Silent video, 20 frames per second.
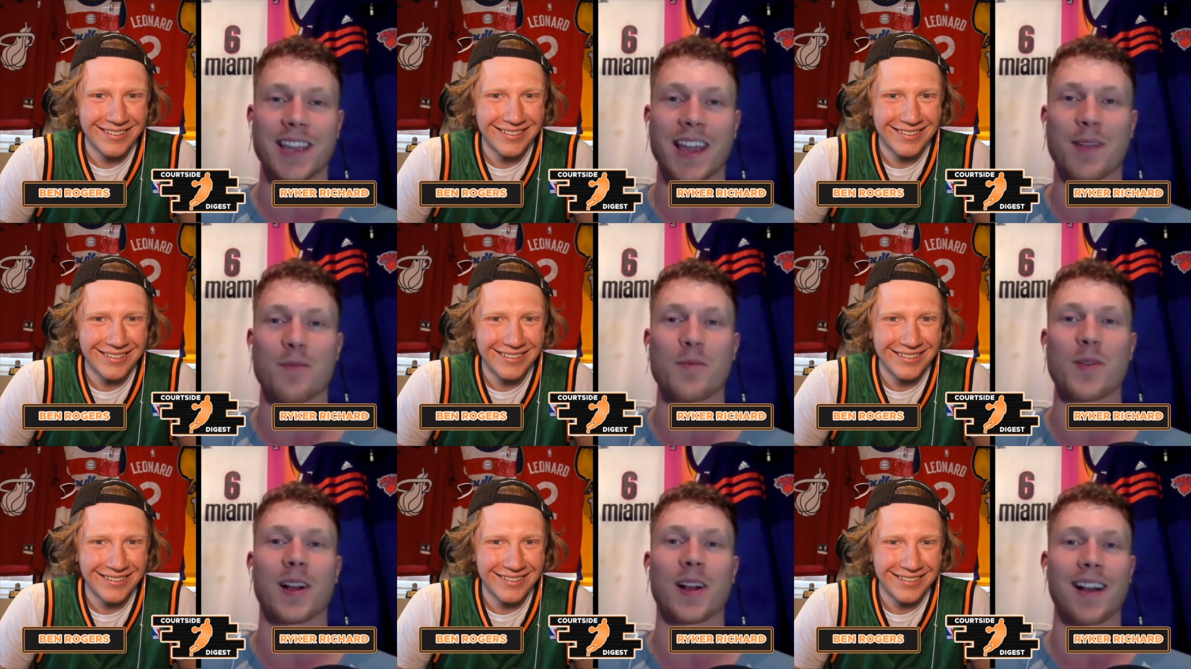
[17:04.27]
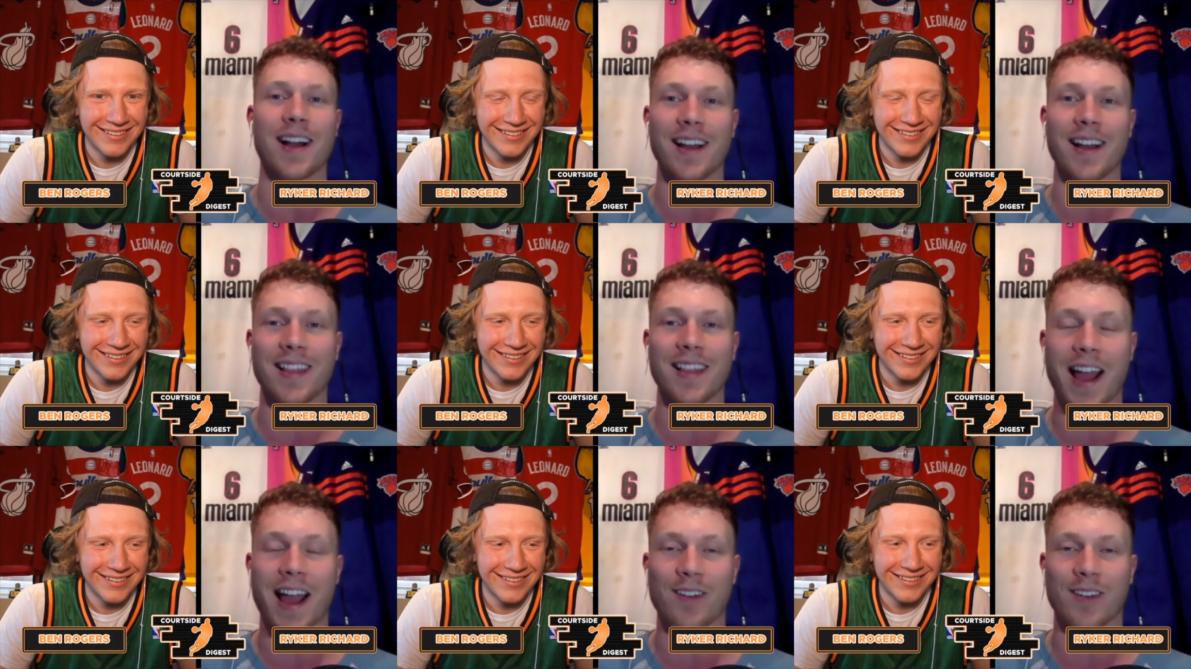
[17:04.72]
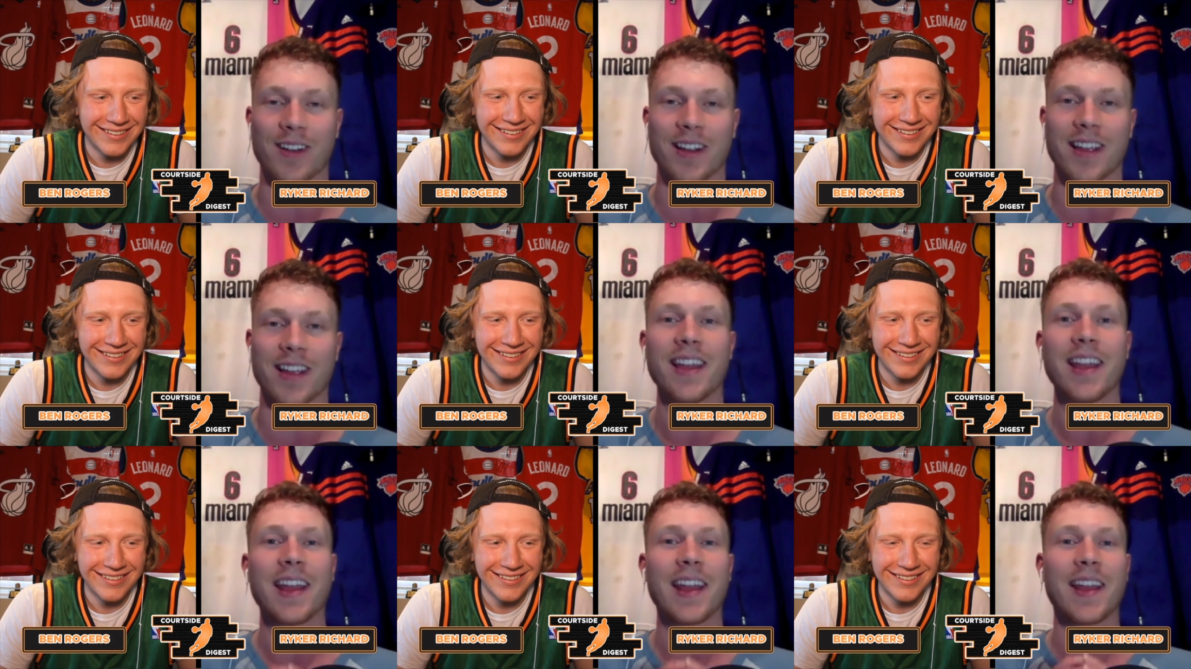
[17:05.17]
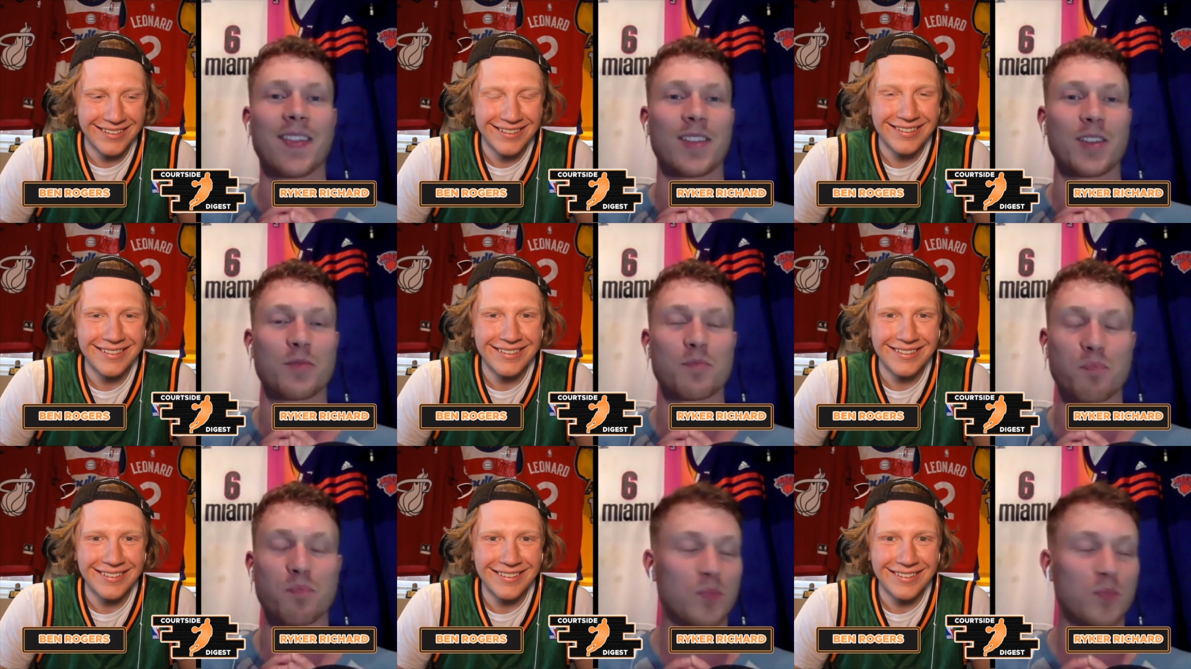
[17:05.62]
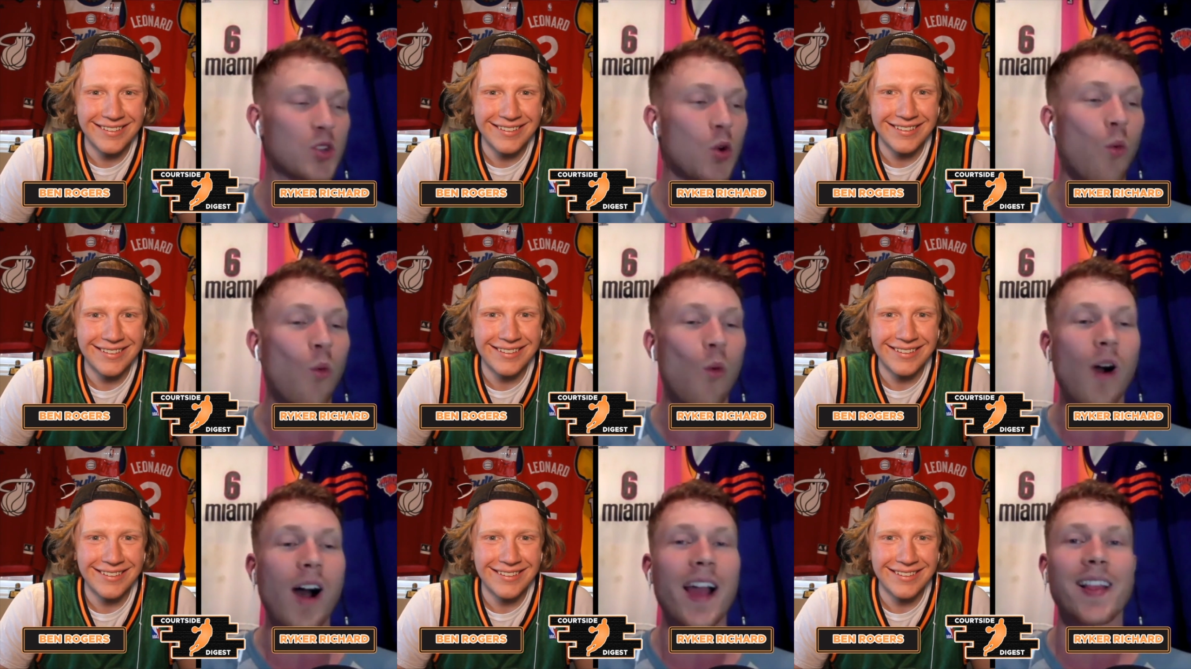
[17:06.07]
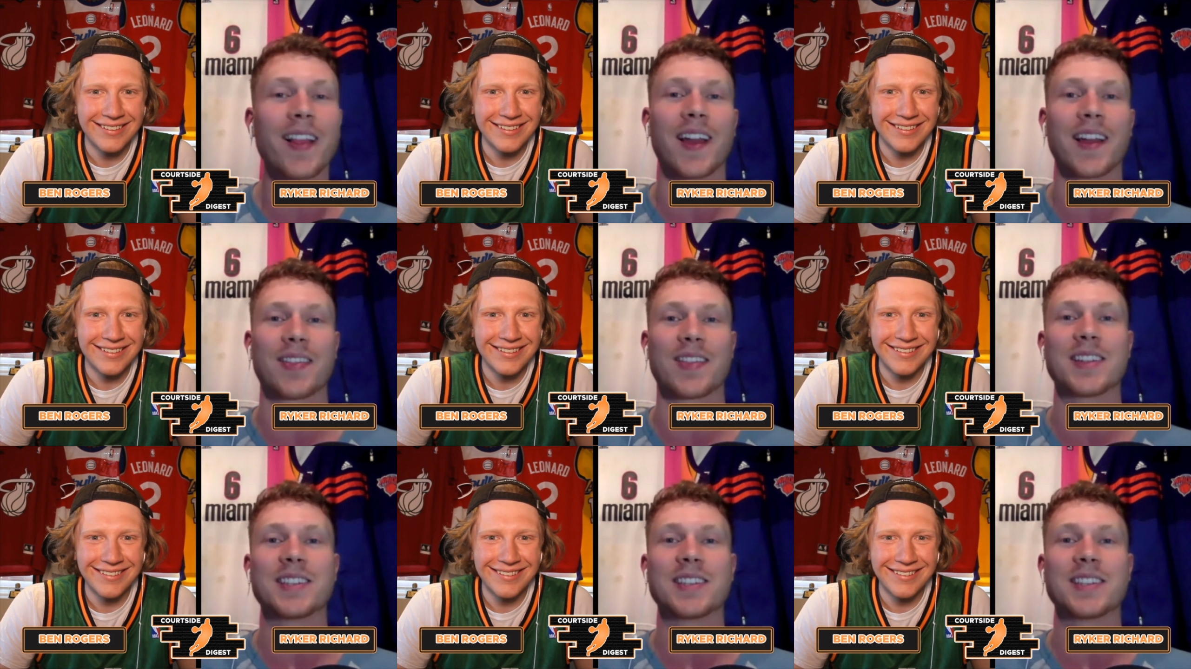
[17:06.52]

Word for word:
Speaker 1: a game where Kyle Lowry, in the twilight,